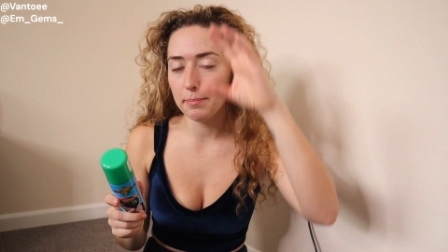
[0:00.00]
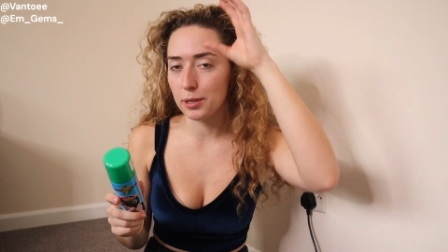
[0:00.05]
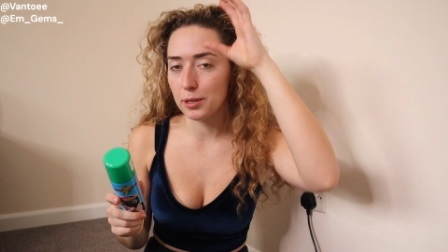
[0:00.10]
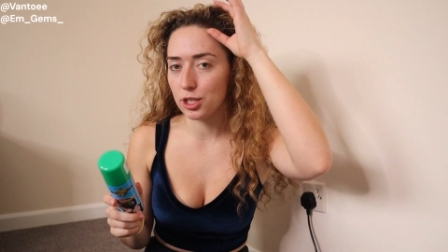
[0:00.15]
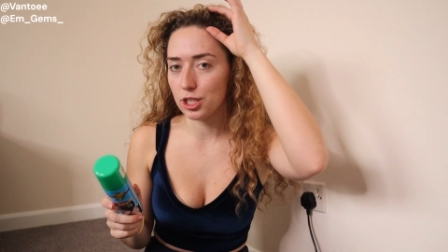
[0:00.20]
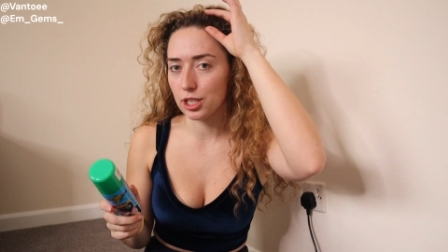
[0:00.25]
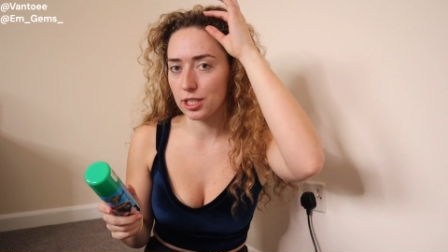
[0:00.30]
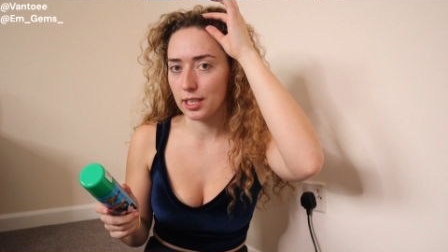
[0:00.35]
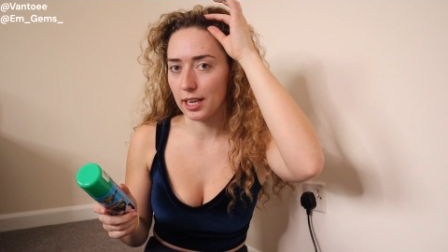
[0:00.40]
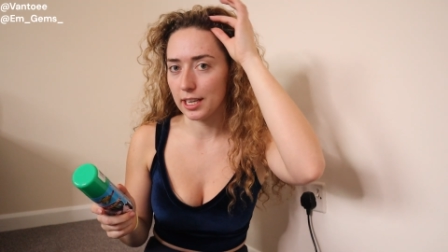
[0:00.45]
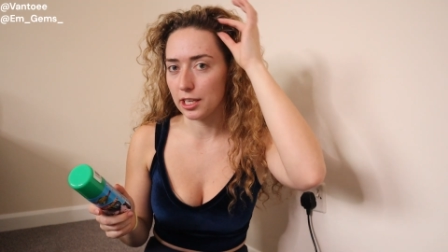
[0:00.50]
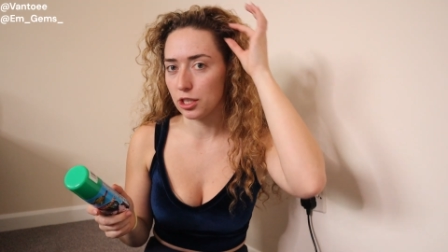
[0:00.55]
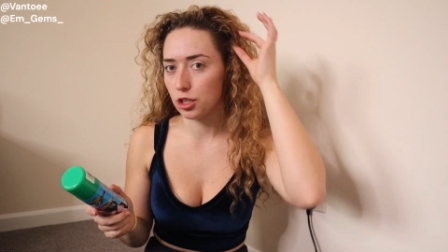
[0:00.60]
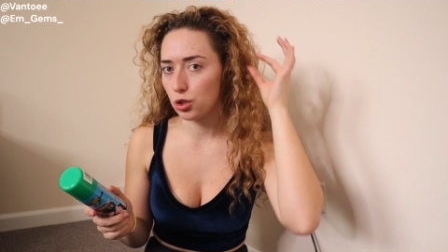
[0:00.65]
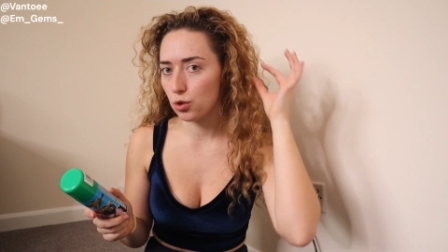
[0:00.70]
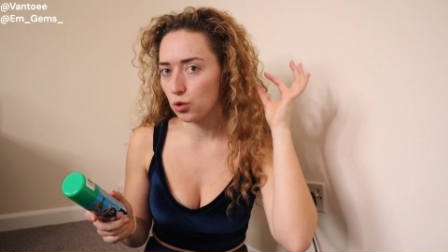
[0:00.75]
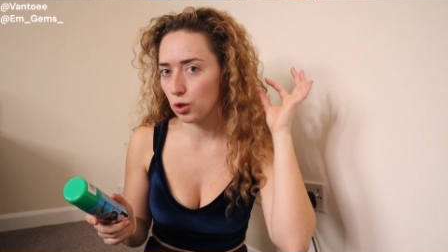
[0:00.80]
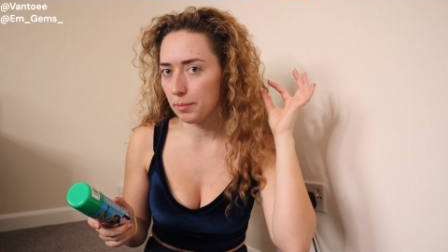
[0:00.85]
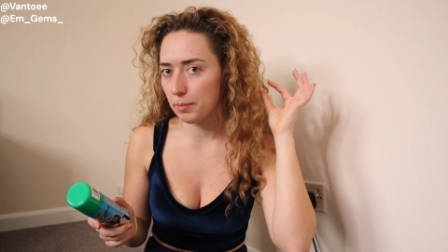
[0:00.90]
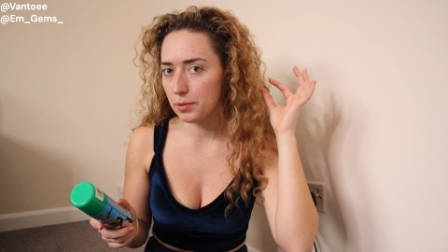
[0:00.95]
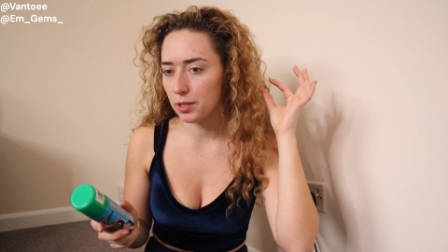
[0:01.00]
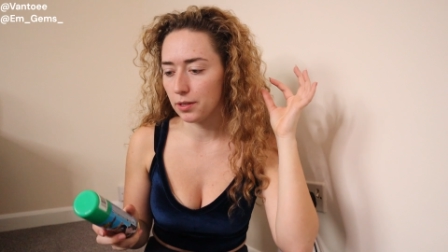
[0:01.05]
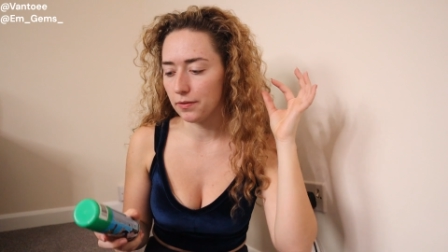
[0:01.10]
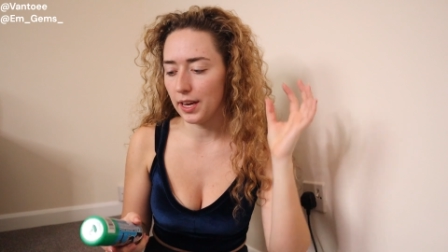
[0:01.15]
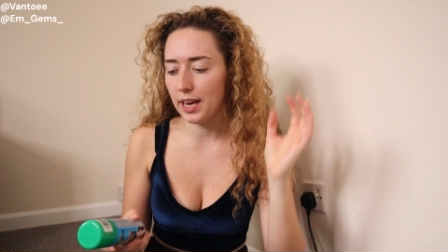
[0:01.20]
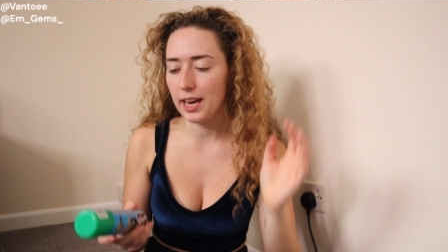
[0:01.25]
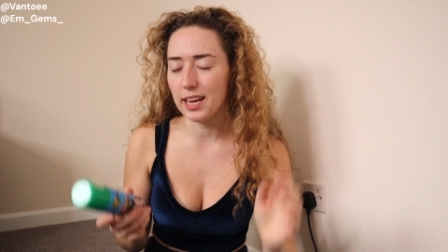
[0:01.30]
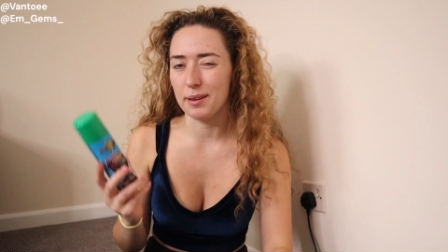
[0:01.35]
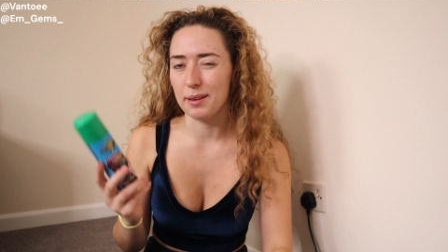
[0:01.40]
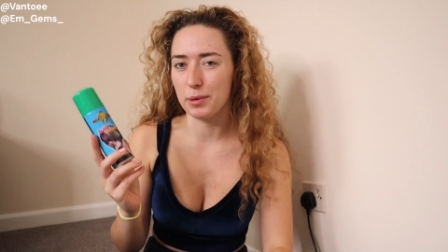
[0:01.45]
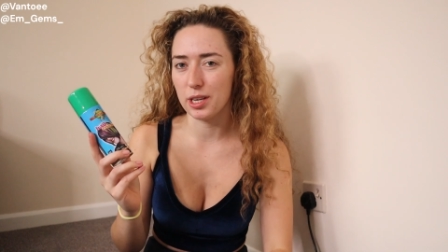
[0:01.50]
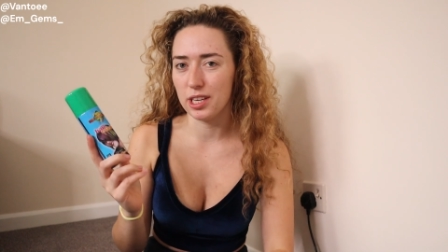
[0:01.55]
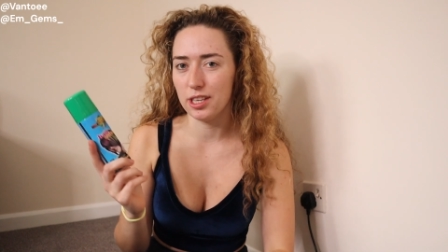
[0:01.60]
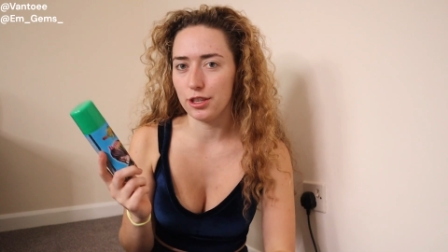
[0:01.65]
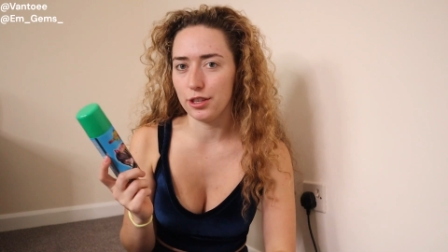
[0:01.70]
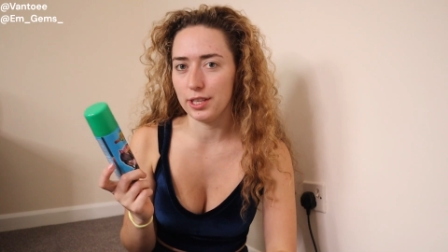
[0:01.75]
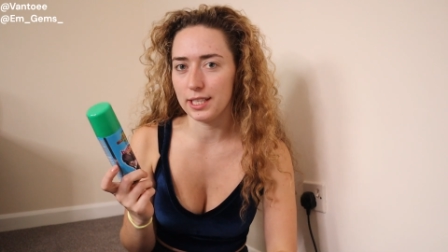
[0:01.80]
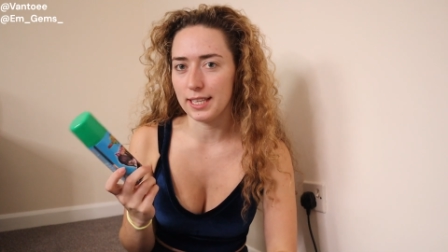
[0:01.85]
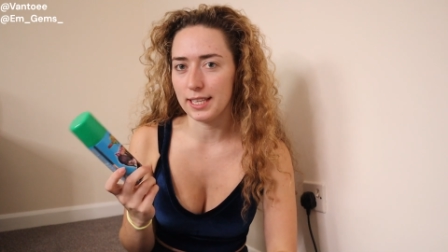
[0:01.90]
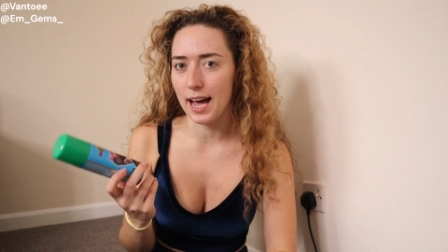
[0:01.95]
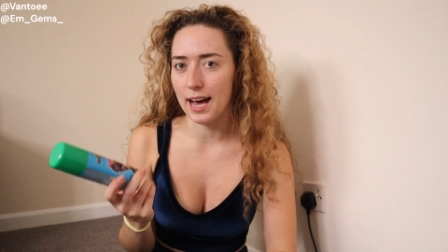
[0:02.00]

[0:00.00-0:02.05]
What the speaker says: but just like strips of it, and I'm going to do this